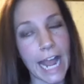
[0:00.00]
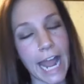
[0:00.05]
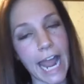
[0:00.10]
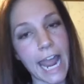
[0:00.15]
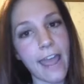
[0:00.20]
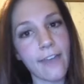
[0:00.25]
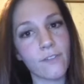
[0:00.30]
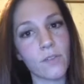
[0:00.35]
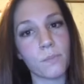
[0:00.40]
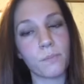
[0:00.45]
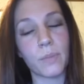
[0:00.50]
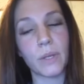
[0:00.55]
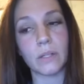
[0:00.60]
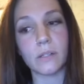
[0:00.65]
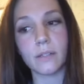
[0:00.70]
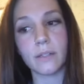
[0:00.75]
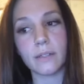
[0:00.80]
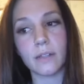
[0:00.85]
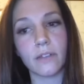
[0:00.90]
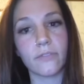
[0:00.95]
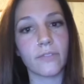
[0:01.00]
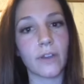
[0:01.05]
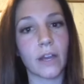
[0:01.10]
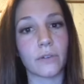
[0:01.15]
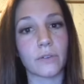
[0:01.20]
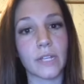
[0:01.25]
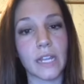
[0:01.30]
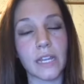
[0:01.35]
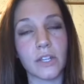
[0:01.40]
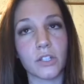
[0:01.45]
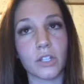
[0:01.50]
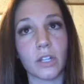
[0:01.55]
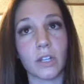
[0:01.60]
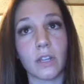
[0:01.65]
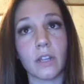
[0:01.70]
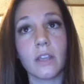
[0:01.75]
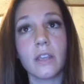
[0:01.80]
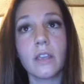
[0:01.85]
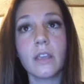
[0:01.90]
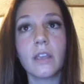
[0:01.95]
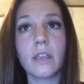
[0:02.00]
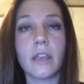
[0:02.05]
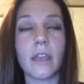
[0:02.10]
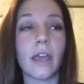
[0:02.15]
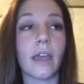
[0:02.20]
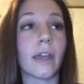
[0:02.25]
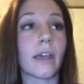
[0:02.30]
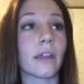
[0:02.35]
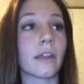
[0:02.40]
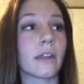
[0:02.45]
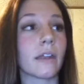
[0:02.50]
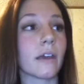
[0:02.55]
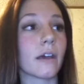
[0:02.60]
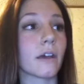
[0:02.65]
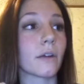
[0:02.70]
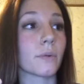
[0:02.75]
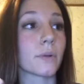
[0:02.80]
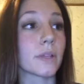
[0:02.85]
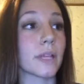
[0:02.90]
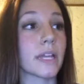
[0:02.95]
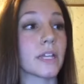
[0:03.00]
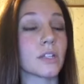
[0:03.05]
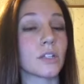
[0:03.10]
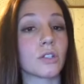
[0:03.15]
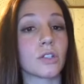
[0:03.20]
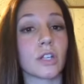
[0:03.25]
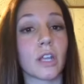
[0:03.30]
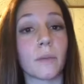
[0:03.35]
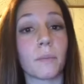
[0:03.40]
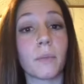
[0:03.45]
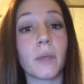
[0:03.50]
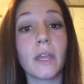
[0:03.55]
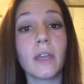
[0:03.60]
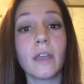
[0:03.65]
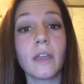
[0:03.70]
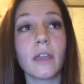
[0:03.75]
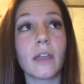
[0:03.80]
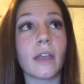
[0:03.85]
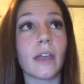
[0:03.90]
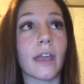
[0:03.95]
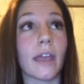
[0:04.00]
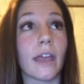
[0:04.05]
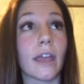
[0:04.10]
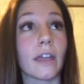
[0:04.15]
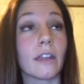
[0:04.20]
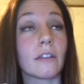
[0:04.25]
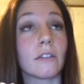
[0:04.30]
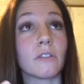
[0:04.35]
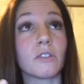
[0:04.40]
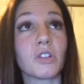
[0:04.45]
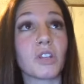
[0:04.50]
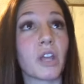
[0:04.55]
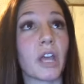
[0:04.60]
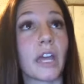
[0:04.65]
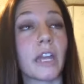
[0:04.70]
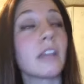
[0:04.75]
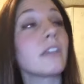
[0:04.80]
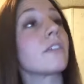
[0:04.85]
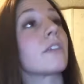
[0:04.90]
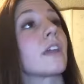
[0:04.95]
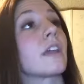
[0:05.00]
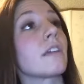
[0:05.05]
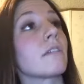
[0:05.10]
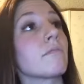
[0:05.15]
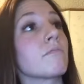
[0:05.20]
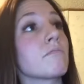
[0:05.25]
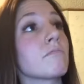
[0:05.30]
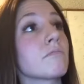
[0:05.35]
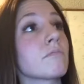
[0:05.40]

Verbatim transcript: I haven't built a foundation and a relationship and anything